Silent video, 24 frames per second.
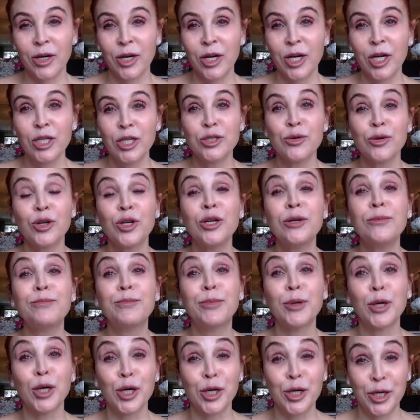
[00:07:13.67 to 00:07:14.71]
So it could
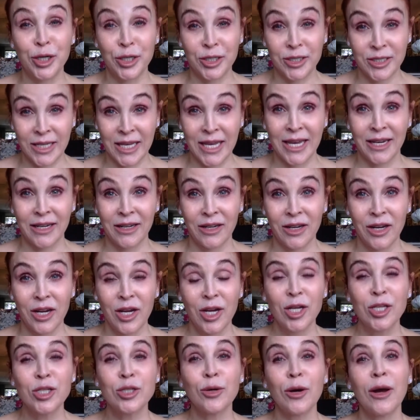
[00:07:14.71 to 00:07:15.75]
burn your skin.
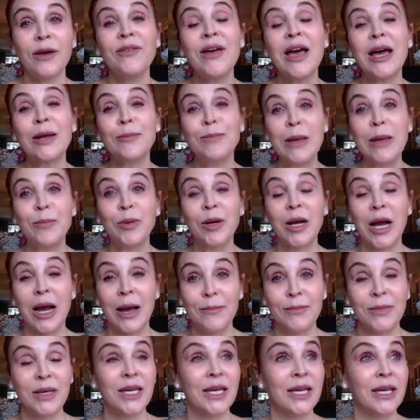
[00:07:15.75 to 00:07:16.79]
So I've had people come
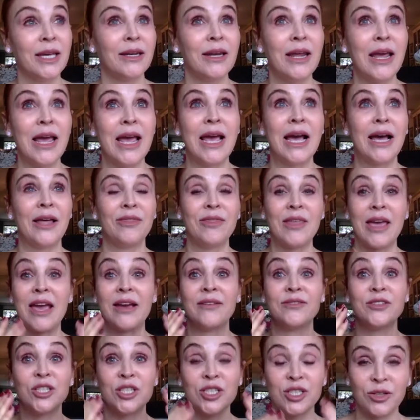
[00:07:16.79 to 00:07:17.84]
in and they have
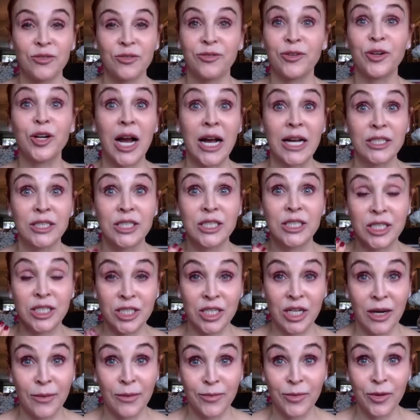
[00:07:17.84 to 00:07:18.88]
forgotten to
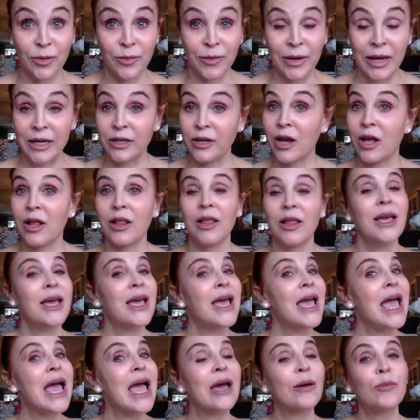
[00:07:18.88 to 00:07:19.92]
stop their retinol,
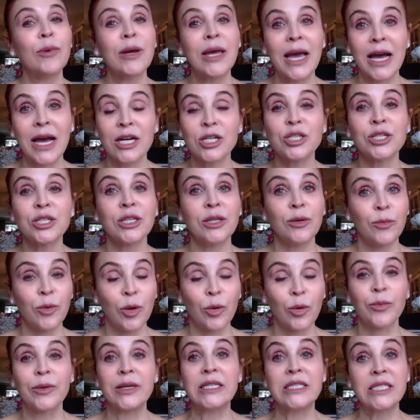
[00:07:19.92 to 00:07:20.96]
and we actually will
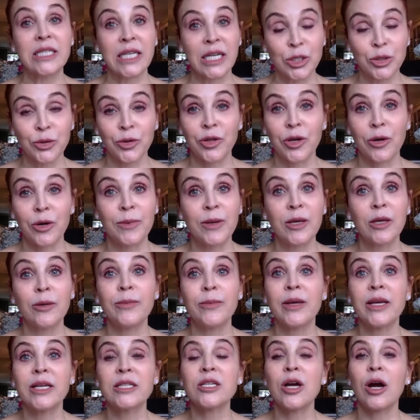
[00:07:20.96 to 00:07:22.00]
reschedule their peel
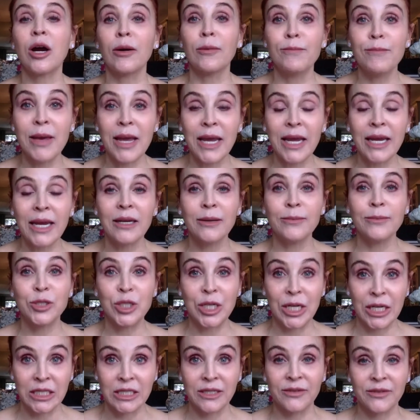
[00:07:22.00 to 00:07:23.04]
because our main
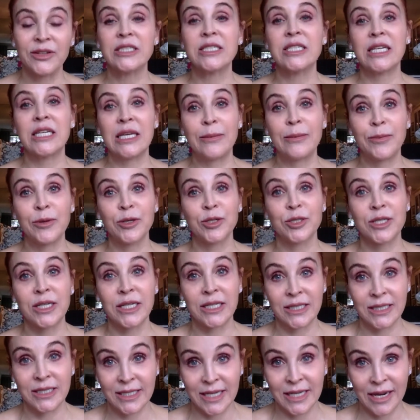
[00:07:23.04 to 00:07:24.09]
objective is to keep your skin
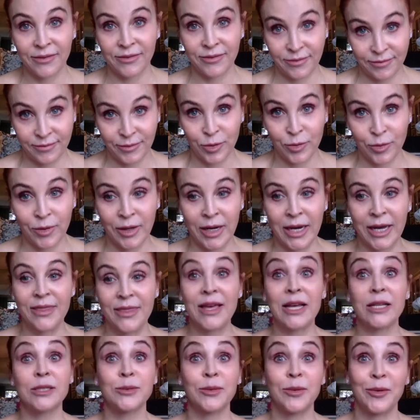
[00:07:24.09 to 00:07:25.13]
safe. Okay,
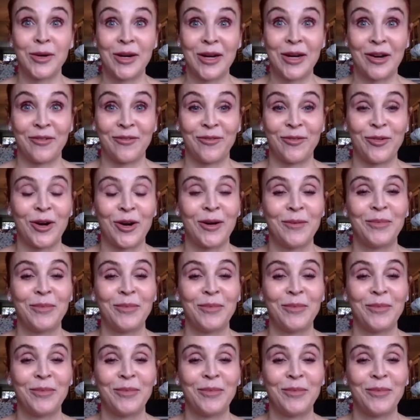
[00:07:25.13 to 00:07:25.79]
that's what we're here for.